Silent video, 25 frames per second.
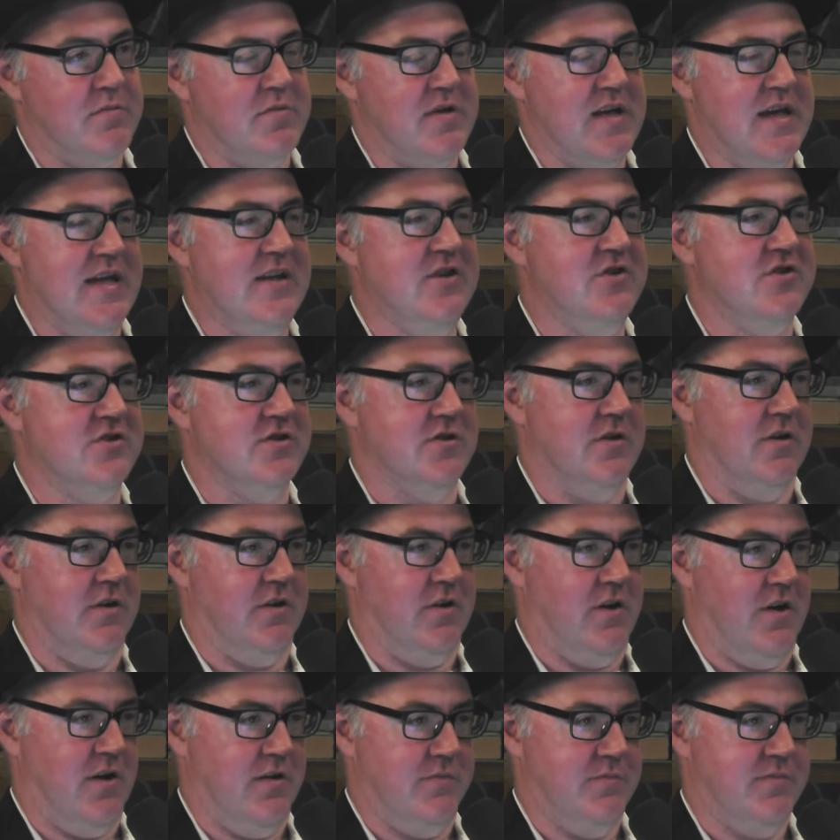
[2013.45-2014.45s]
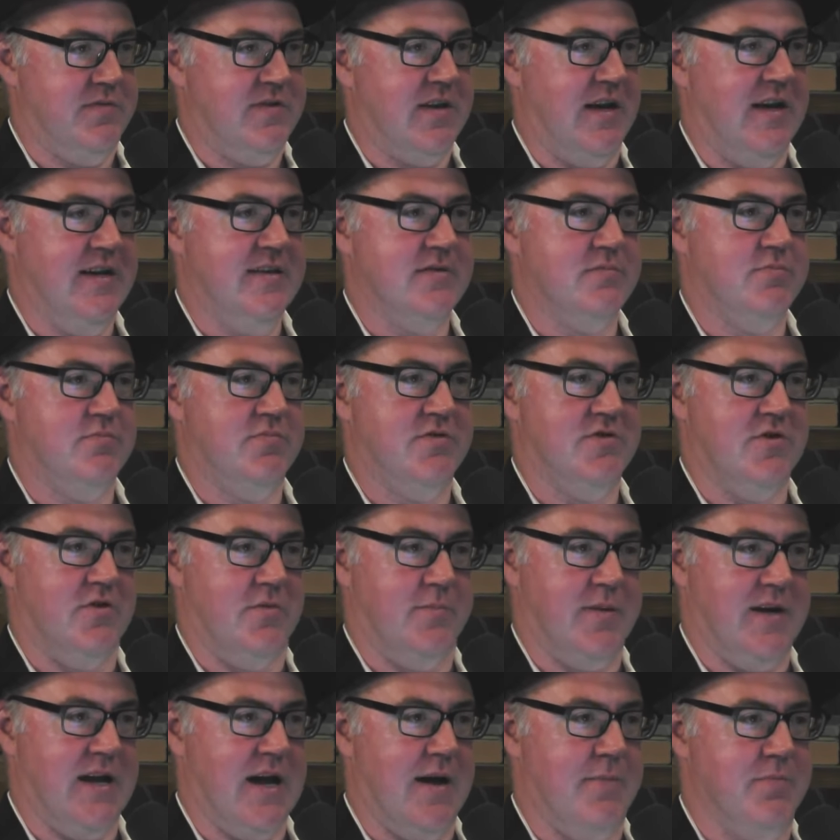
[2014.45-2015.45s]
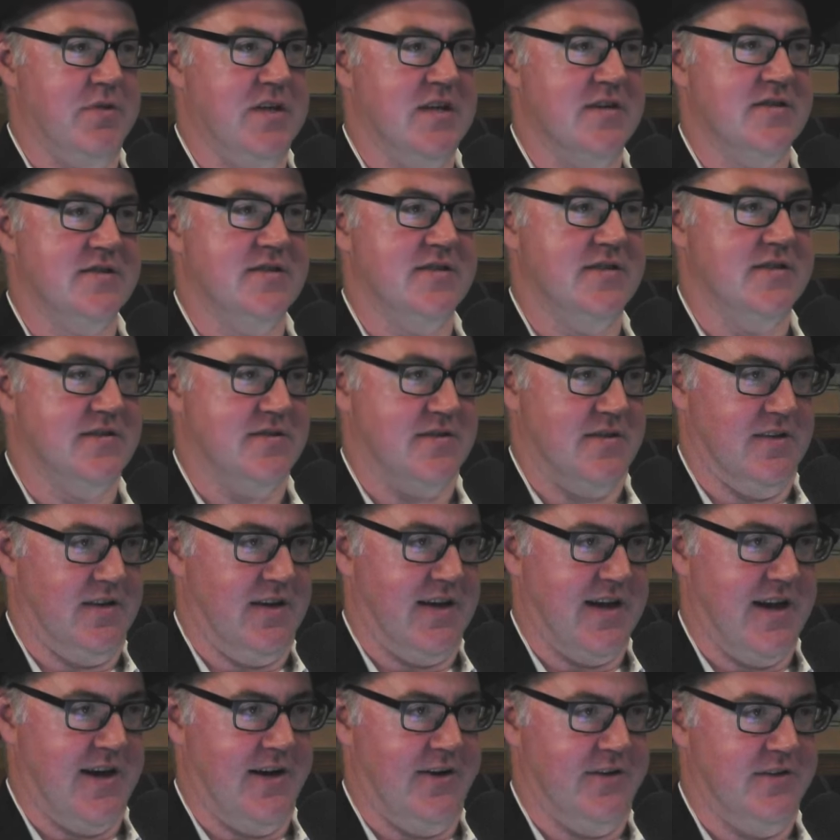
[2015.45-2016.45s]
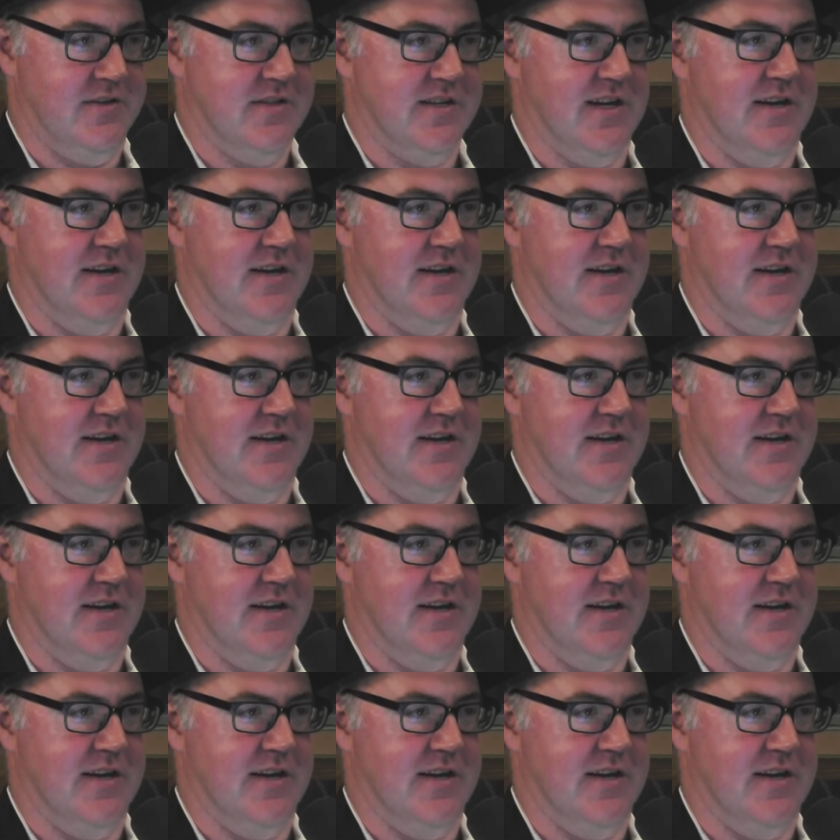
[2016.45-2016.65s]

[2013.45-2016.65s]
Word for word: injured a lot, so he's sort of become the assistant coach,